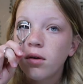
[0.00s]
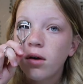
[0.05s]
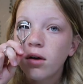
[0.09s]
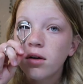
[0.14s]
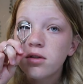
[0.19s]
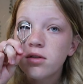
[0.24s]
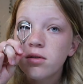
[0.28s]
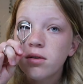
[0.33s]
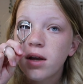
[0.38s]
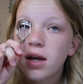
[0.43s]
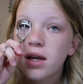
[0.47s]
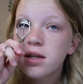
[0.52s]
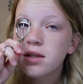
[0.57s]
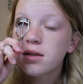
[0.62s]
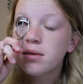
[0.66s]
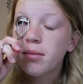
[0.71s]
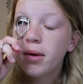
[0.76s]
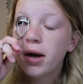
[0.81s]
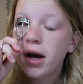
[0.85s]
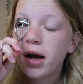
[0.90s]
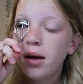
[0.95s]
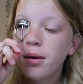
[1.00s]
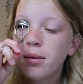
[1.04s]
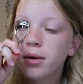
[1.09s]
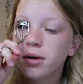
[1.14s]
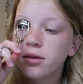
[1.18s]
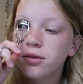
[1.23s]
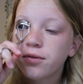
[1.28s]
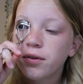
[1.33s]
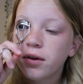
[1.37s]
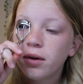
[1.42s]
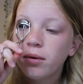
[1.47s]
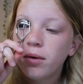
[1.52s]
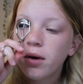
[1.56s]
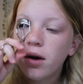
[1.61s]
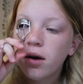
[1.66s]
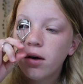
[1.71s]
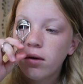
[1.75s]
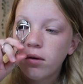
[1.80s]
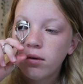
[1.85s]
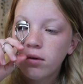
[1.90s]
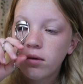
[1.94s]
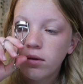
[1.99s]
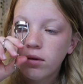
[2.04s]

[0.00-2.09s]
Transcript: You also can't see my eyebrows very well.